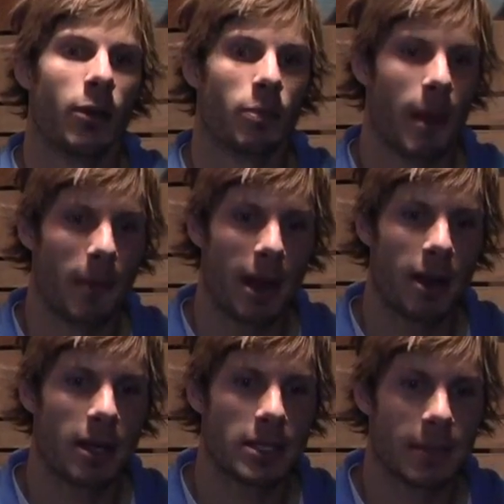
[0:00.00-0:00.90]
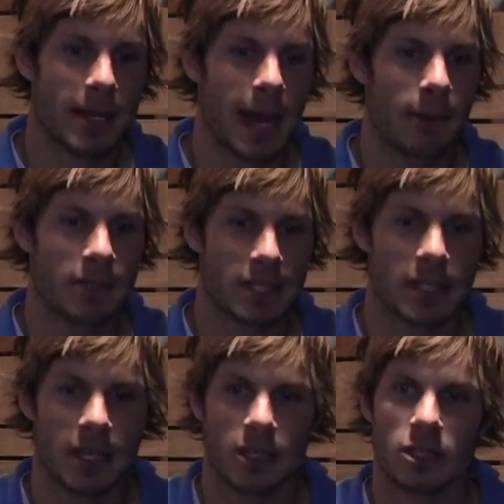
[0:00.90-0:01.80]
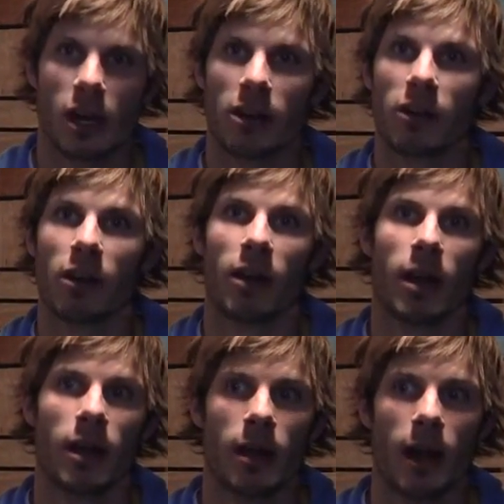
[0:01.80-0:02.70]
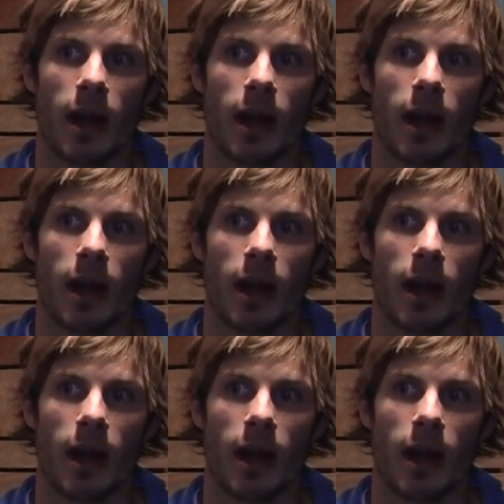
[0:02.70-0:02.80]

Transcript: with my parents. My dad was a ski instructor, and